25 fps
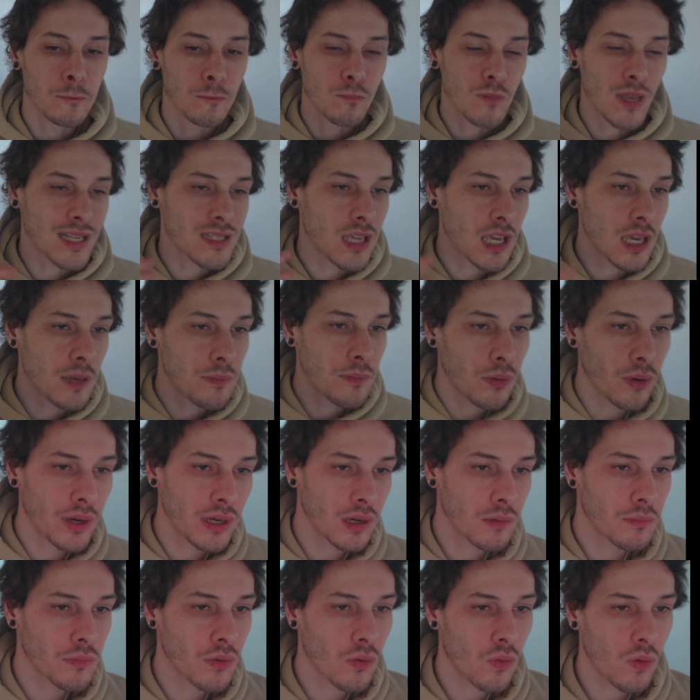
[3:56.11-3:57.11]
That's key point
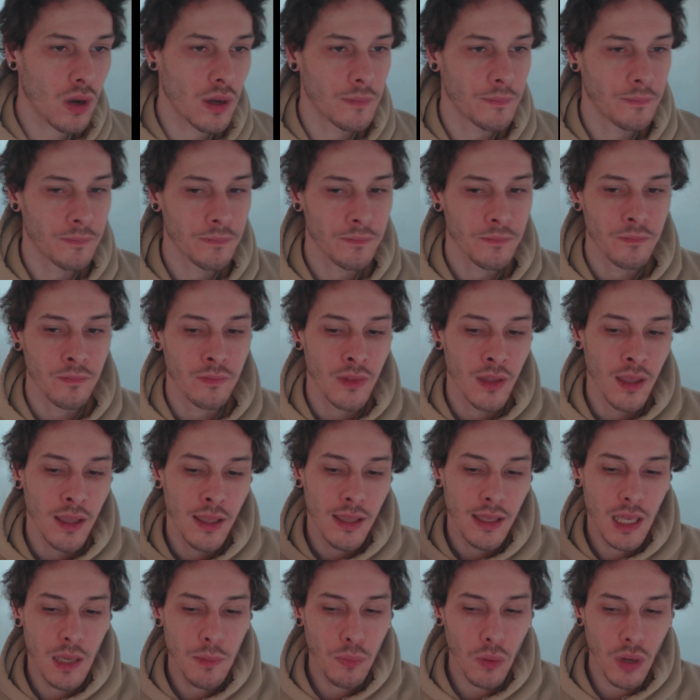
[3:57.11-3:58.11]
number one.
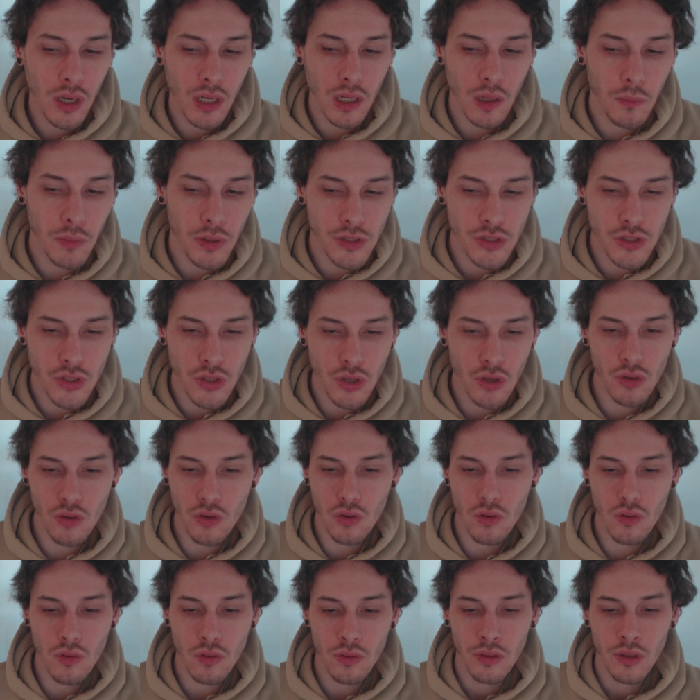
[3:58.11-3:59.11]
Key point number
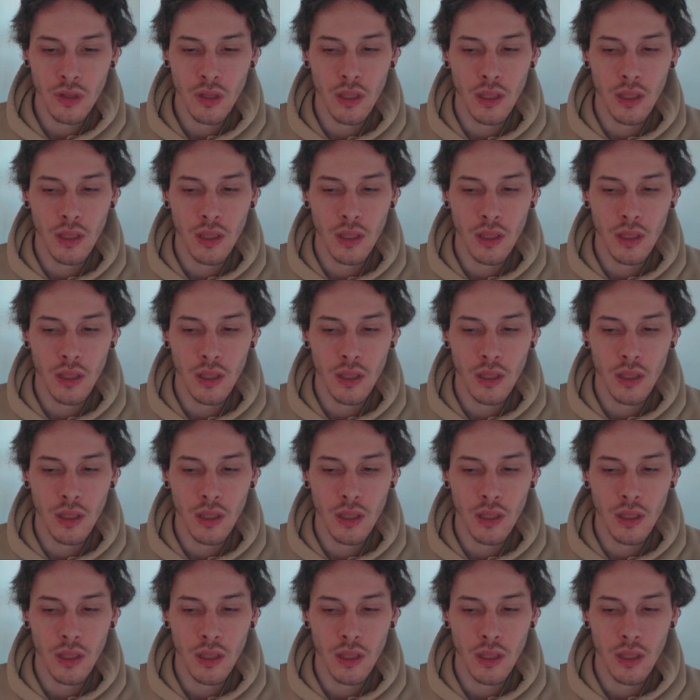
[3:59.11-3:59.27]
two